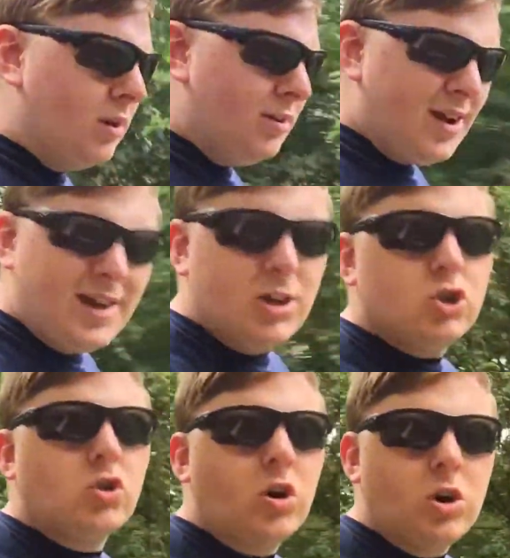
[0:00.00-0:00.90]
You know, kind of
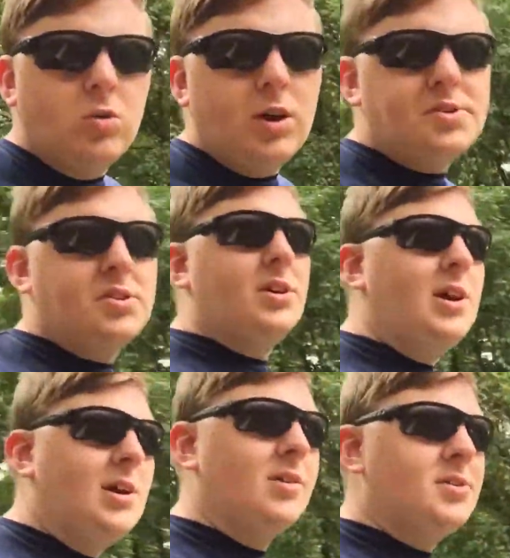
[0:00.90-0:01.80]
draw you in, saying,
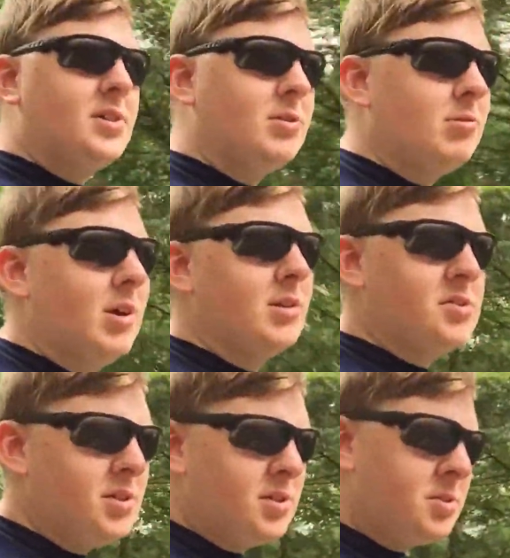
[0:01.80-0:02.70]
"Hey, this is how great
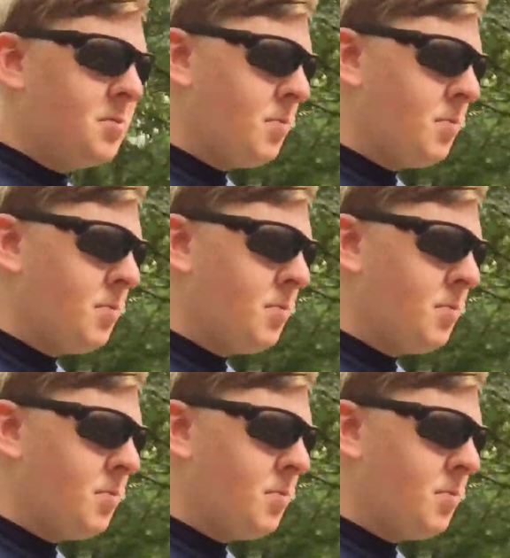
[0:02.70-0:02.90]
this is."